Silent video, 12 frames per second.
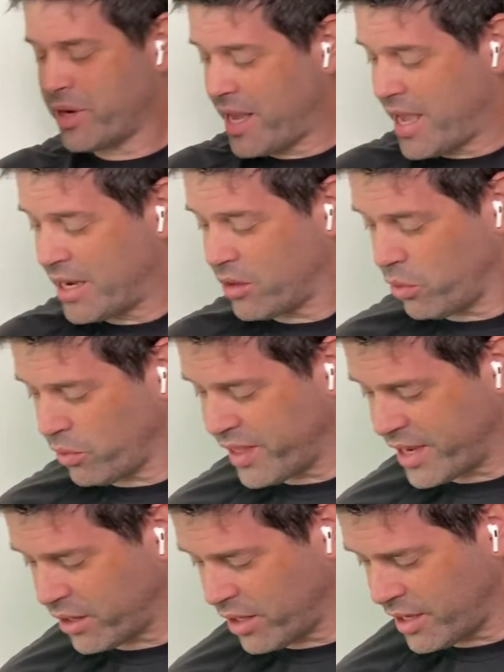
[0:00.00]
gonna hand hold
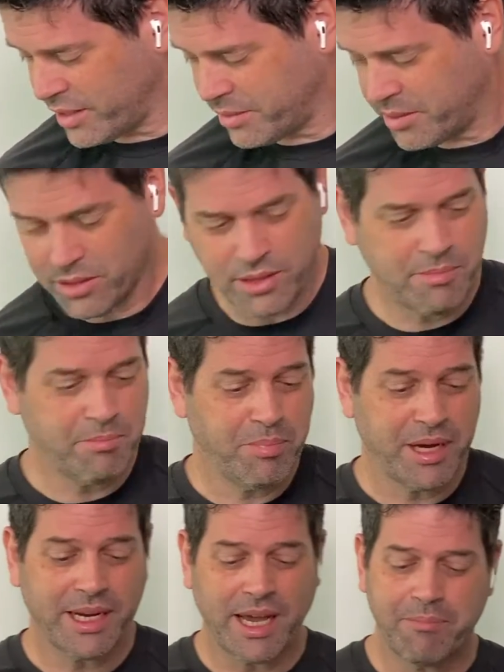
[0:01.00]
that a lot,
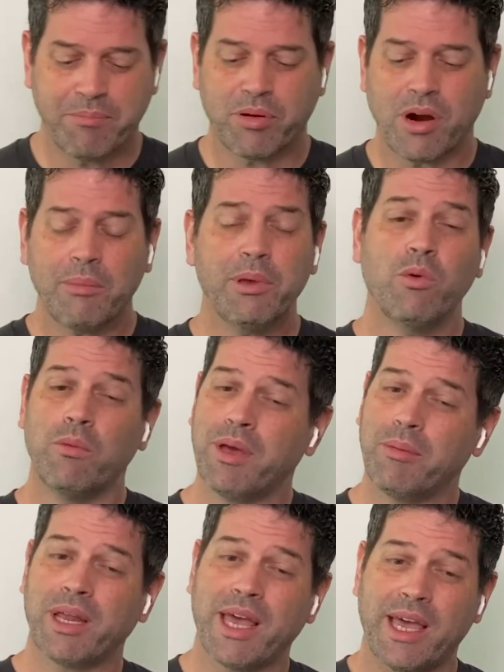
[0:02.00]
but I probably won't be
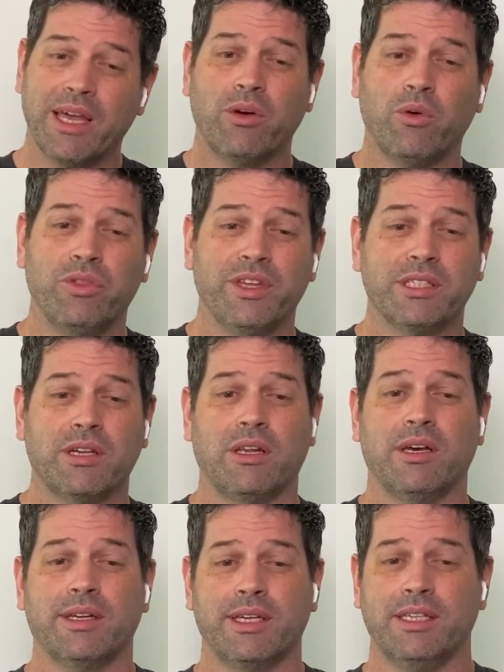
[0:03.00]
able to hand hold this a
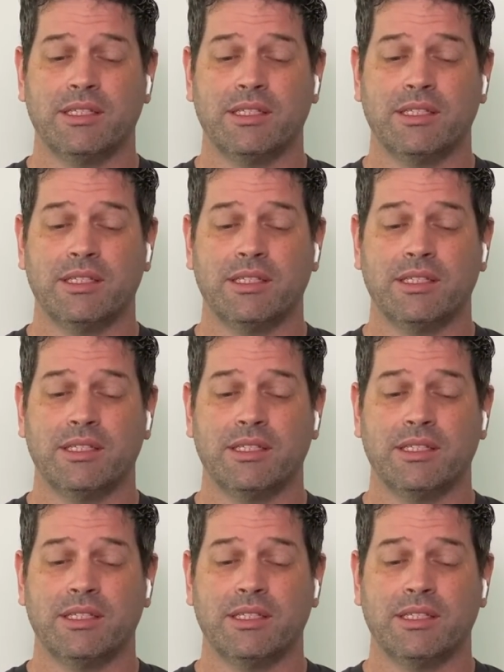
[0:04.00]
lot.